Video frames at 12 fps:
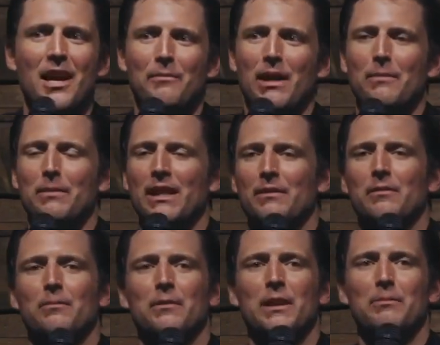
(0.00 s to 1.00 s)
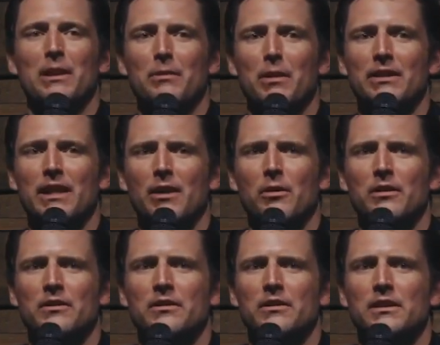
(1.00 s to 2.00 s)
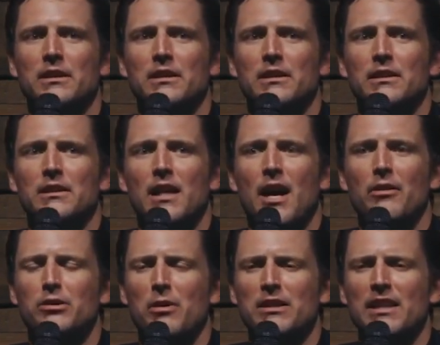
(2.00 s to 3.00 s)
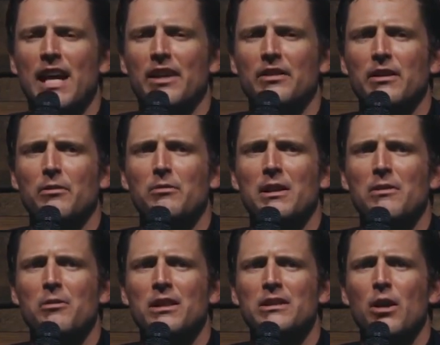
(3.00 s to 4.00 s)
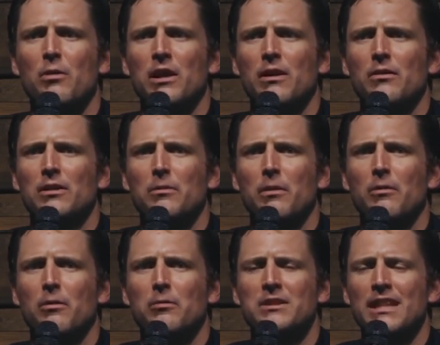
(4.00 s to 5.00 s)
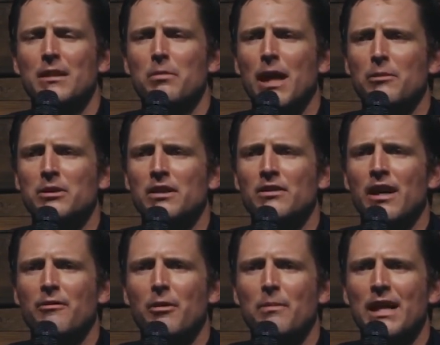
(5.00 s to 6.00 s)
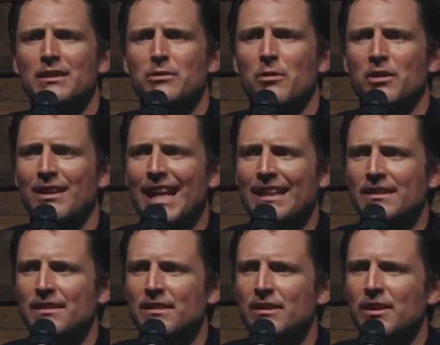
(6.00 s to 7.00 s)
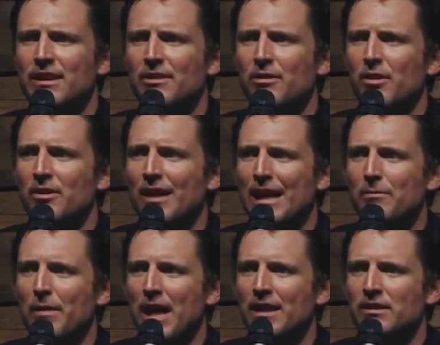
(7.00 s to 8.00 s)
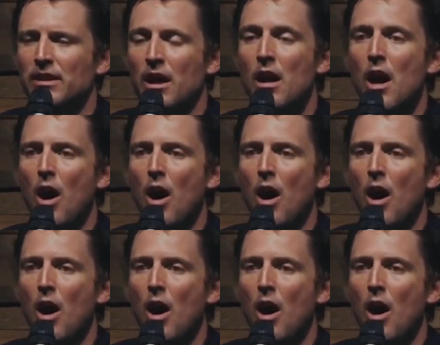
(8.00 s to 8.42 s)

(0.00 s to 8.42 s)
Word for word: I'm not being being mean about that one. I was raised Catholic. We, we didn't really know what it, what, the, what was in the Bible because a lot of our masses were in Latin. Do you guys ever go to Latin mass? Like,